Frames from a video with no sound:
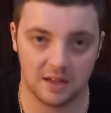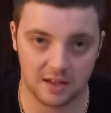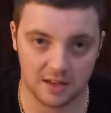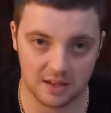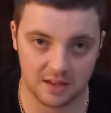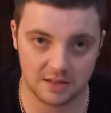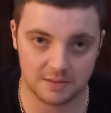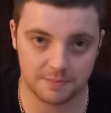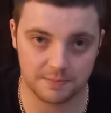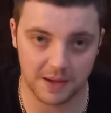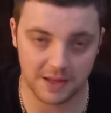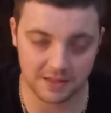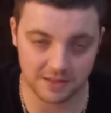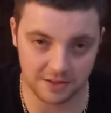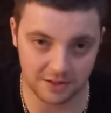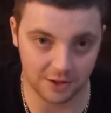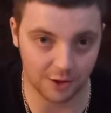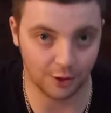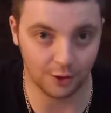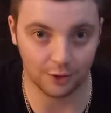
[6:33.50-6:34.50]
is better
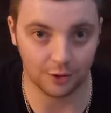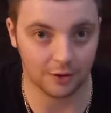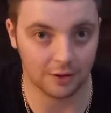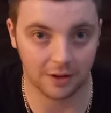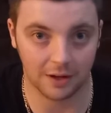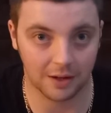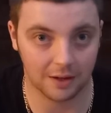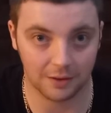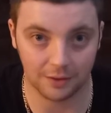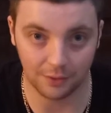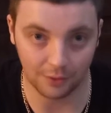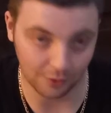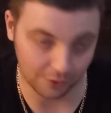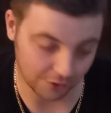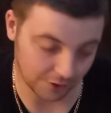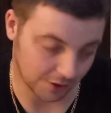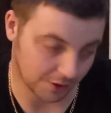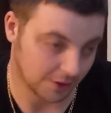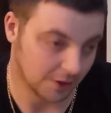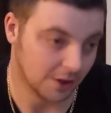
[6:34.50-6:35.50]
than
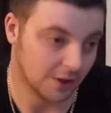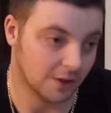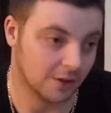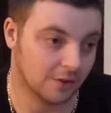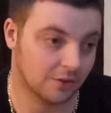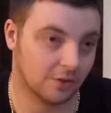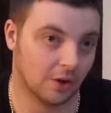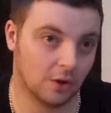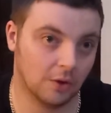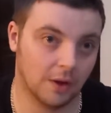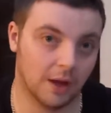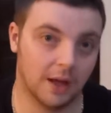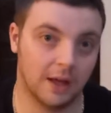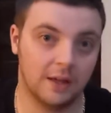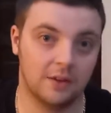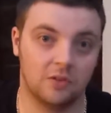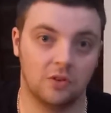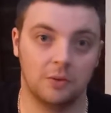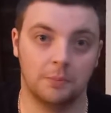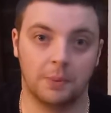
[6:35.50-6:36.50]
nothing. So like
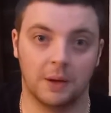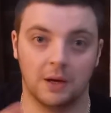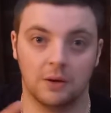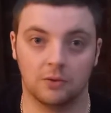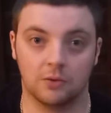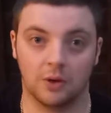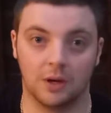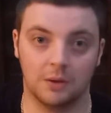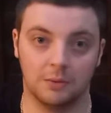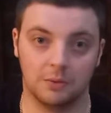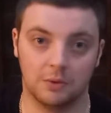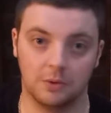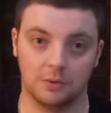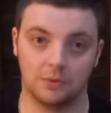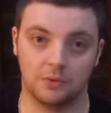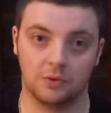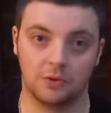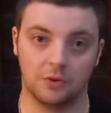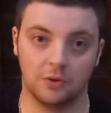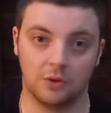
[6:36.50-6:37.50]
£18, what I'm going
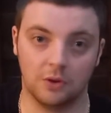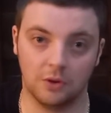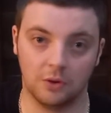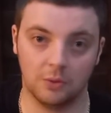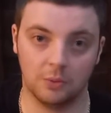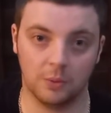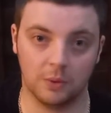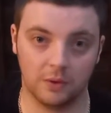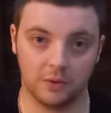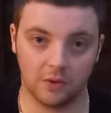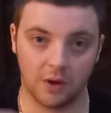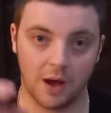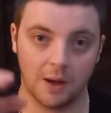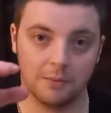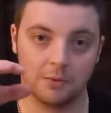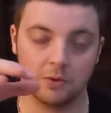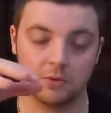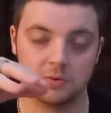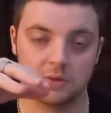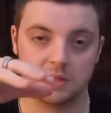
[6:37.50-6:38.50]
to do is I'm
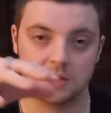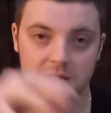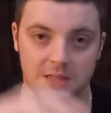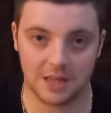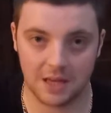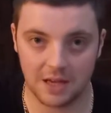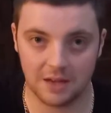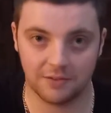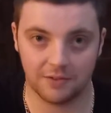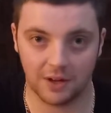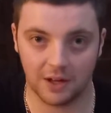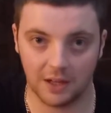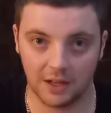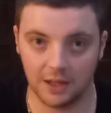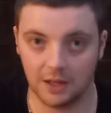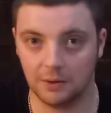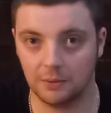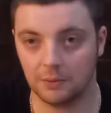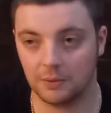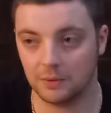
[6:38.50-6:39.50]
going to save that
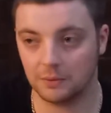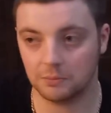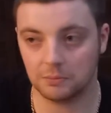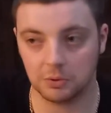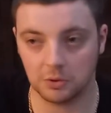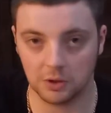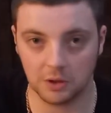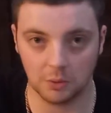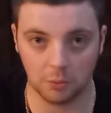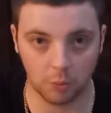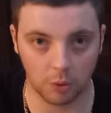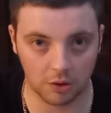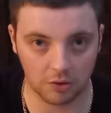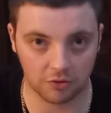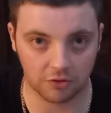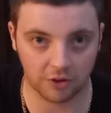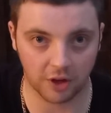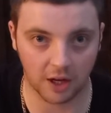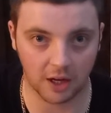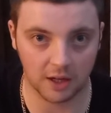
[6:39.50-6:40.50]
now and put it one
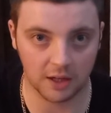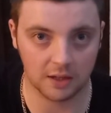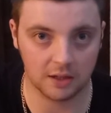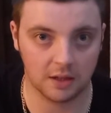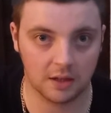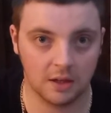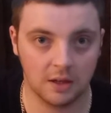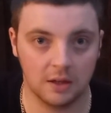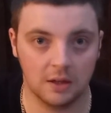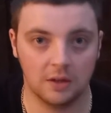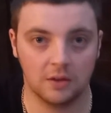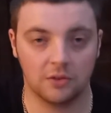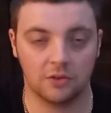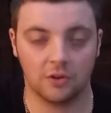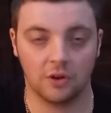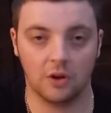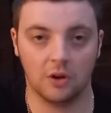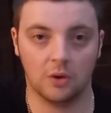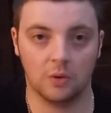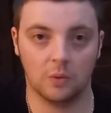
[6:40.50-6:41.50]
side.
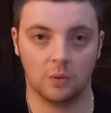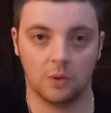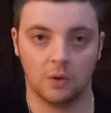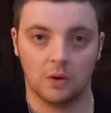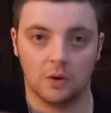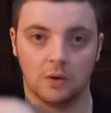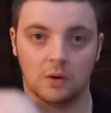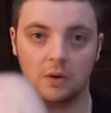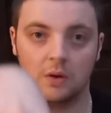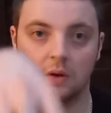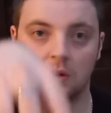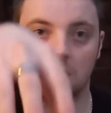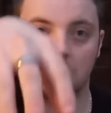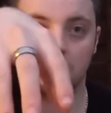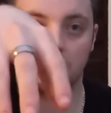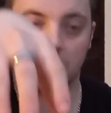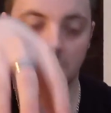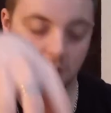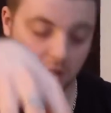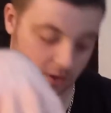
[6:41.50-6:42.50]
So
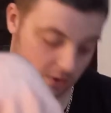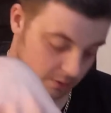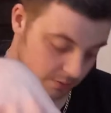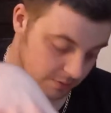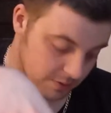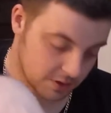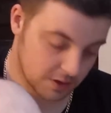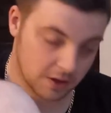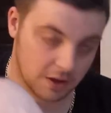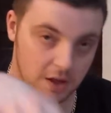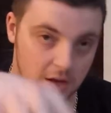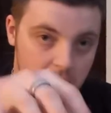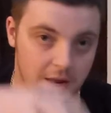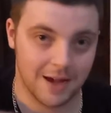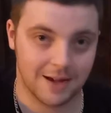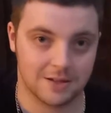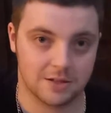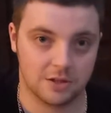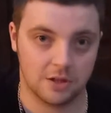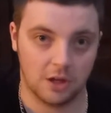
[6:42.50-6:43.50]
when it comes to the
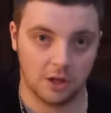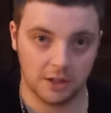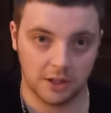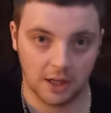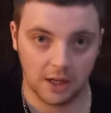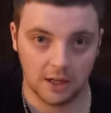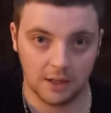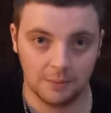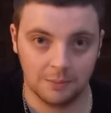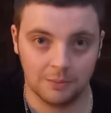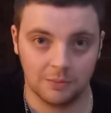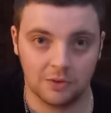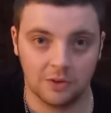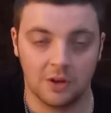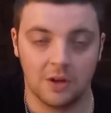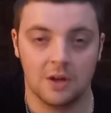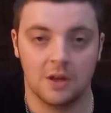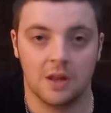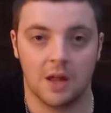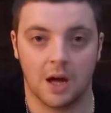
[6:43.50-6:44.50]
next lot of games
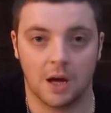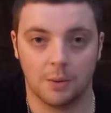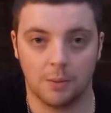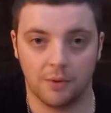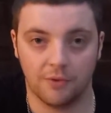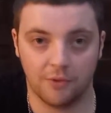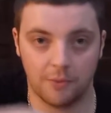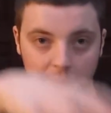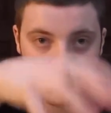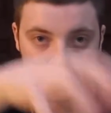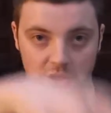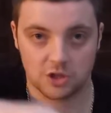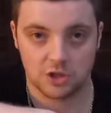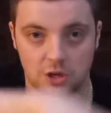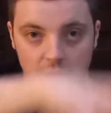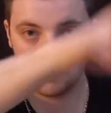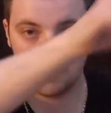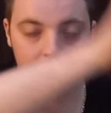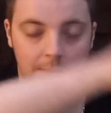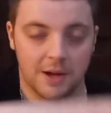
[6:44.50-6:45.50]
that come up for match
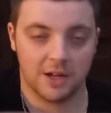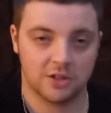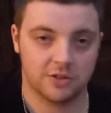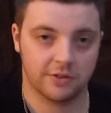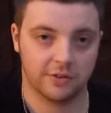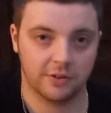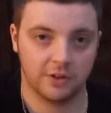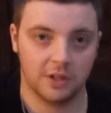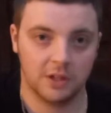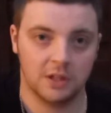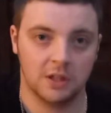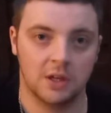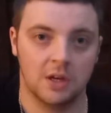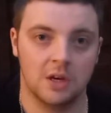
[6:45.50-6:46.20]
2 and match 3,